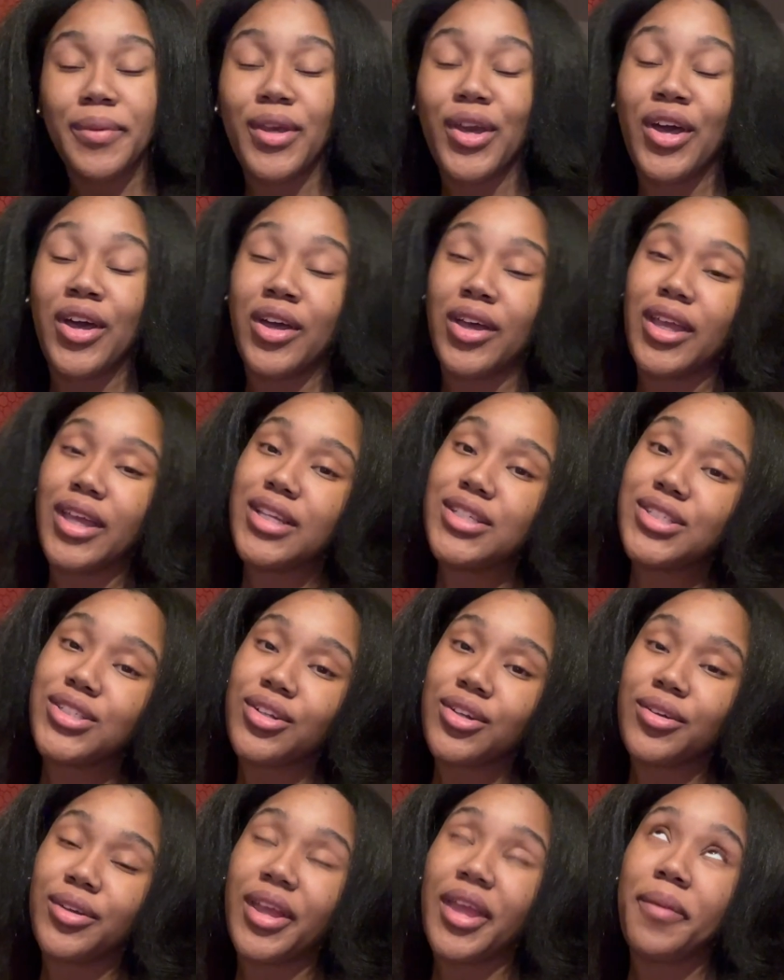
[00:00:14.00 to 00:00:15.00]
y'all? It's your
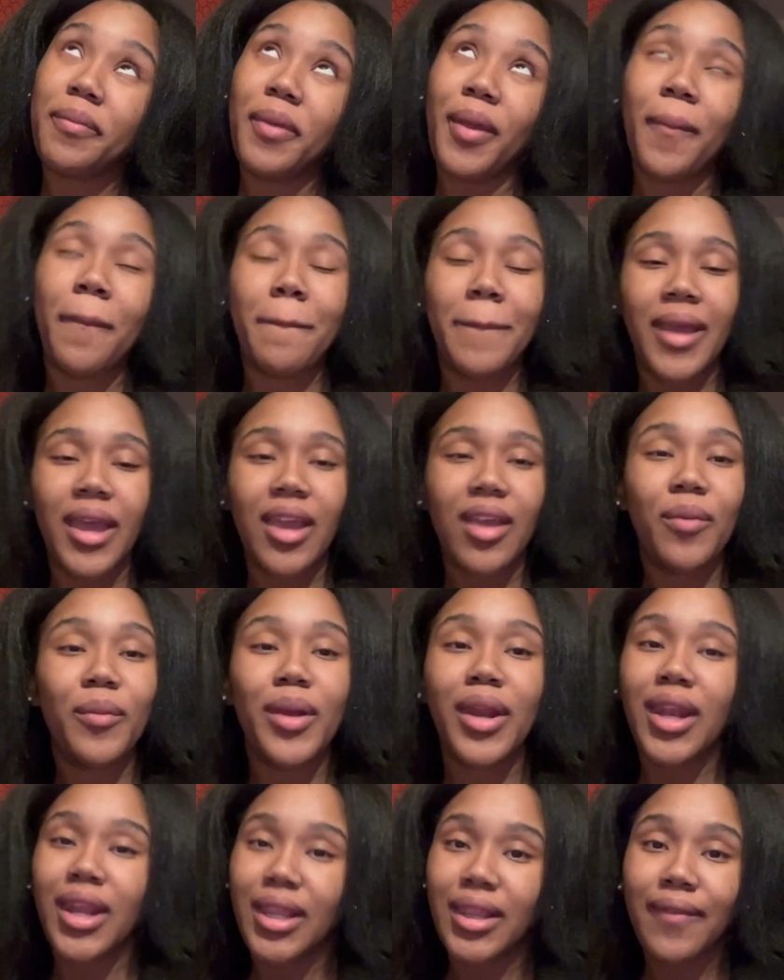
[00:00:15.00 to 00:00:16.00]
girl Kimi back with
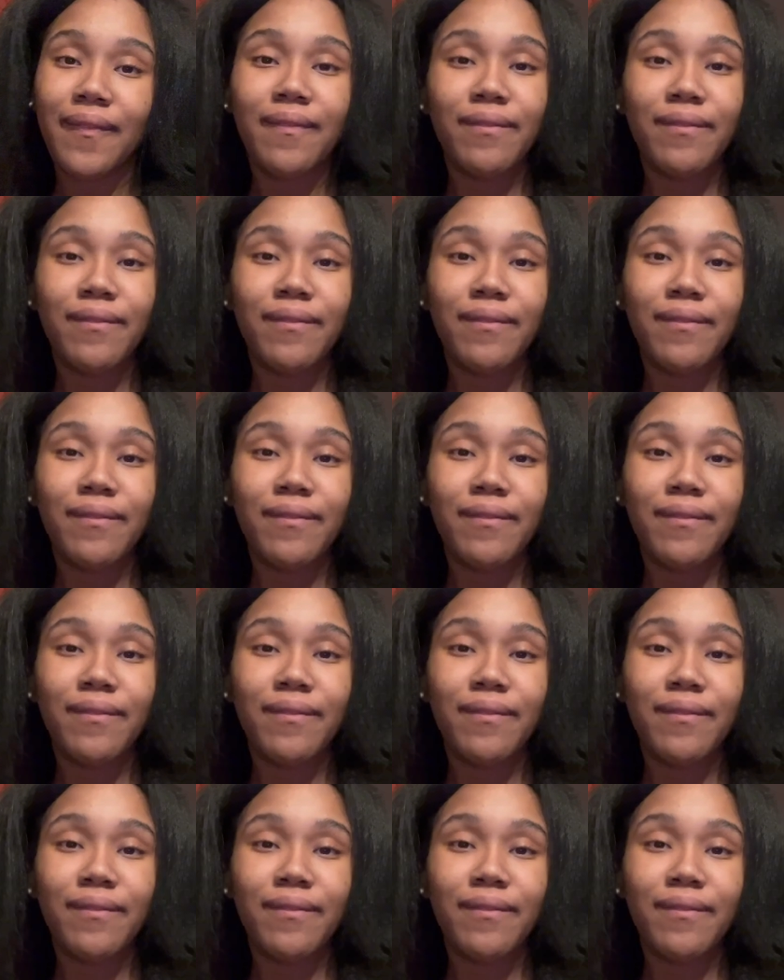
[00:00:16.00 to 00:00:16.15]
another